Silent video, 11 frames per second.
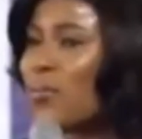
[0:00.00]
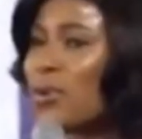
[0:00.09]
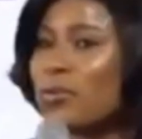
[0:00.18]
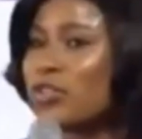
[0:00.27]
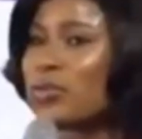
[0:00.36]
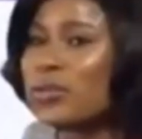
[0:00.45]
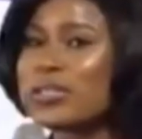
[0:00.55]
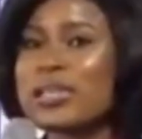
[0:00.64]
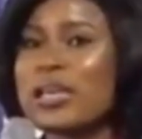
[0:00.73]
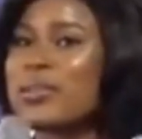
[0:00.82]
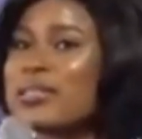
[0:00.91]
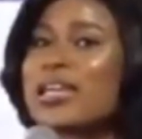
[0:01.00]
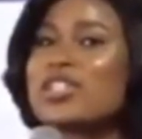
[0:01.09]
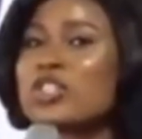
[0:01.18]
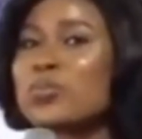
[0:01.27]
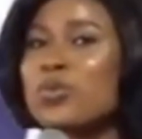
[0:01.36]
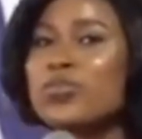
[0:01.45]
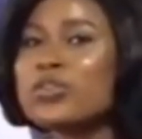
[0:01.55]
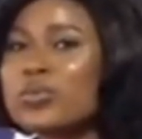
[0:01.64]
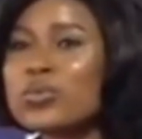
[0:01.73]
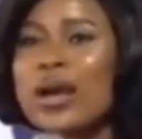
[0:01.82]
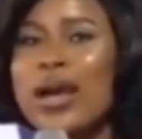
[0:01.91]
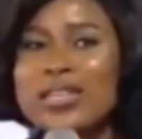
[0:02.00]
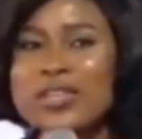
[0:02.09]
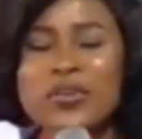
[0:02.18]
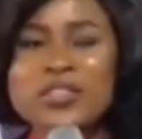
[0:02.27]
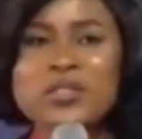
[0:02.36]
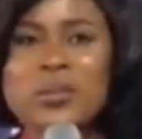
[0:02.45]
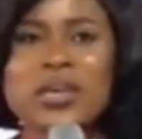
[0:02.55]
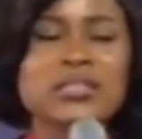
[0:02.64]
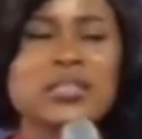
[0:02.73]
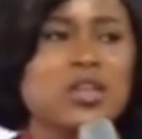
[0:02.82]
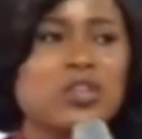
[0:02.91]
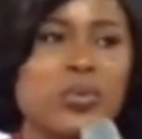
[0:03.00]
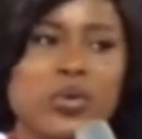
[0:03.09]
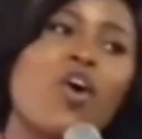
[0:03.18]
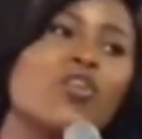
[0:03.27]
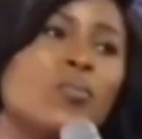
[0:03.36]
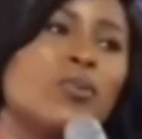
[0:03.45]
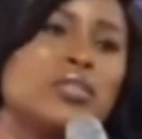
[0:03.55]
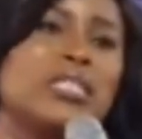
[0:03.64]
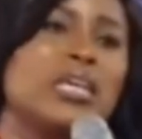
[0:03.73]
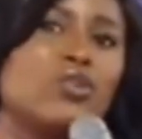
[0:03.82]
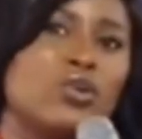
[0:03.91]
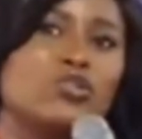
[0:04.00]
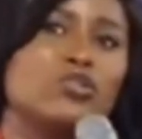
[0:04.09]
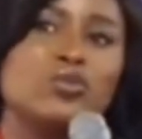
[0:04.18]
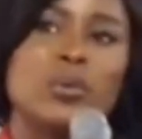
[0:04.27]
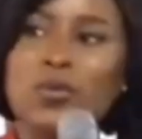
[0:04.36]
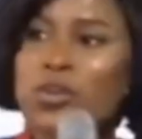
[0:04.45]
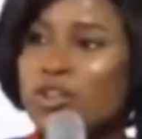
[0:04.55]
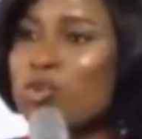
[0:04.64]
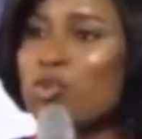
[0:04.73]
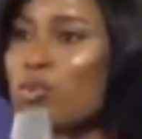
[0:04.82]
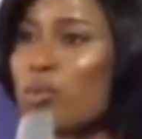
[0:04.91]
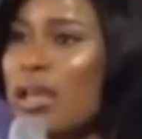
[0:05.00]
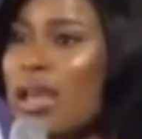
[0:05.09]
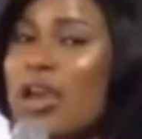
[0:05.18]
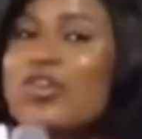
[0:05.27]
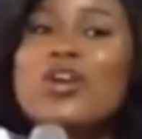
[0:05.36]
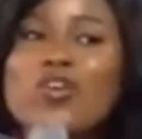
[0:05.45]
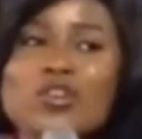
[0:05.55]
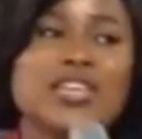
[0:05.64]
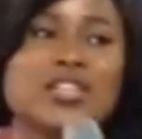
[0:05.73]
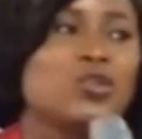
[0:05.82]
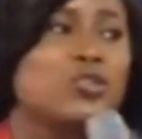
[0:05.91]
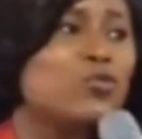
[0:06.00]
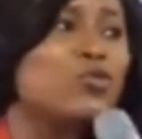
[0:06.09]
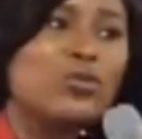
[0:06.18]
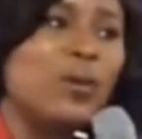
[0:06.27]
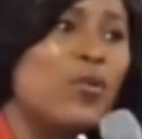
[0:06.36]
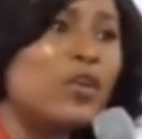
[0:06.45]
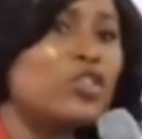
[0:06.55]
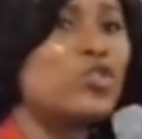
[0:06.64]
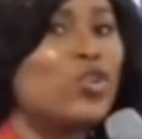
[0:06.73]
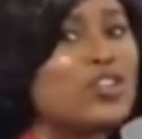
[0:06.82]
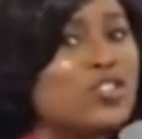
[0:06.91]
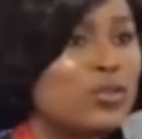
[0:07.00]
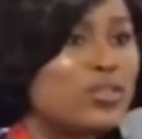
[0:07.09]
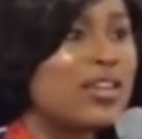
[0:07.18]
who was doing entertainment and had just moved into a different space, to be called upon to say, you're going to do the morning show. And you're not just going to do the morning show, you're actually going to start